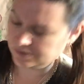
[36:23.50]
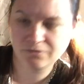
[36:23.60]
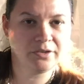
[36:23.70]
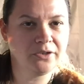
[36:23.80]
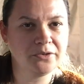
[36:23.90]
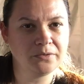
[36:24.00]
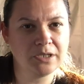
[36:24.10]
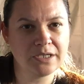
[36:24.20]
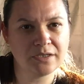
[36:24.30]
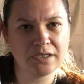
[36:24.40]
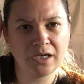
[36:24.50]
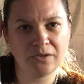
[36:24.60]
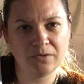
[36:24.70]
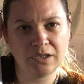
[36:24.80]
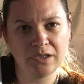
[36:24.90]
It's really cool. That's the
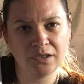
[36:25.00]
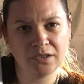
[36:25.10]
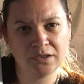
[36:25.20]
tail there.